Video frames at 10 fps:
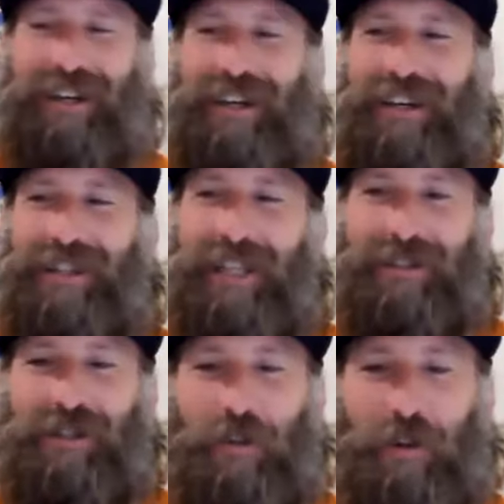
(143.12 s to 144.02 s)
uh,
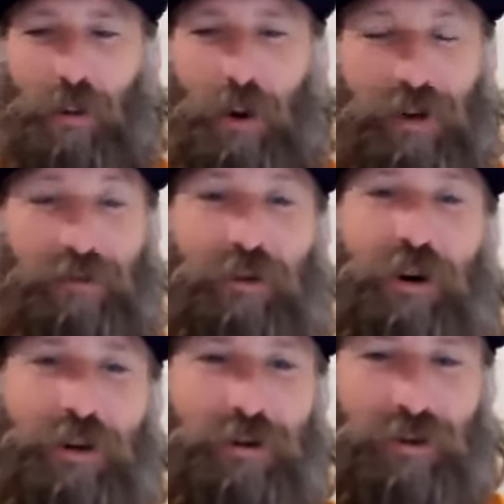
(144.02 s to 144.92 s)
lesson number one for
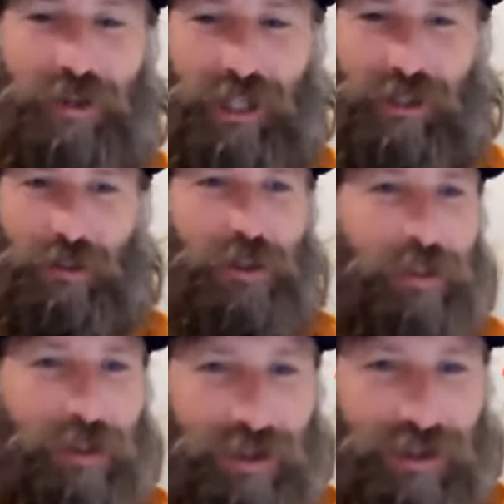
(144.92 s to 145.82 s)
all you
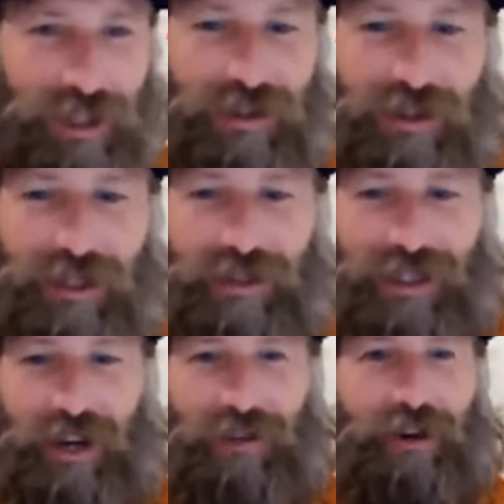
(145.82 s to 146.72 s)
salespeople and sales
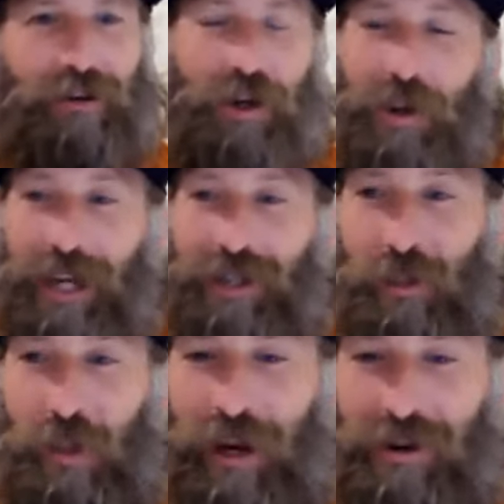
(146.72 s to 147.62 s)
leaders out there go the
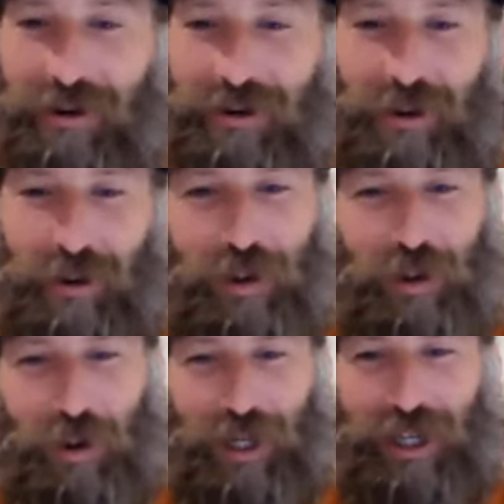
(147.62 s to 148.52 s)
extra mile. Look what
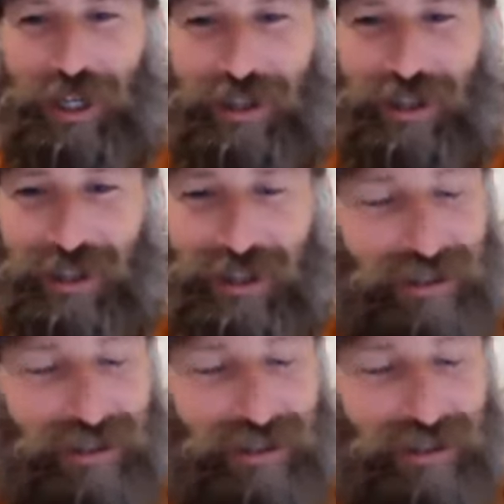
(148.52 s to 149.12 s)
Lori mm-hmm. did.